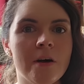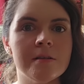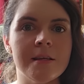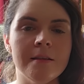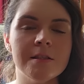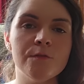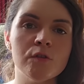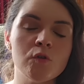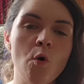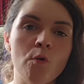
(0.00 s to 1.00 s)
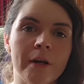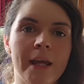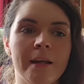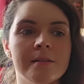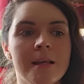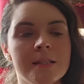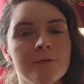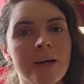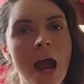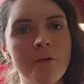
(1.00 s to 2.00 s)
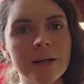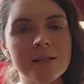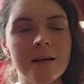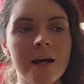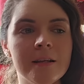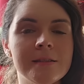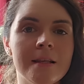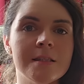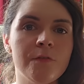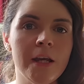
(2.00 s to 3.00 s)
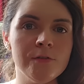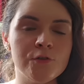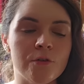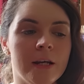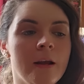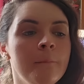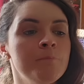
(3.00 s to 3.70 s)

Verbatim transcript: a sense of story and a sense of character and a sense of history.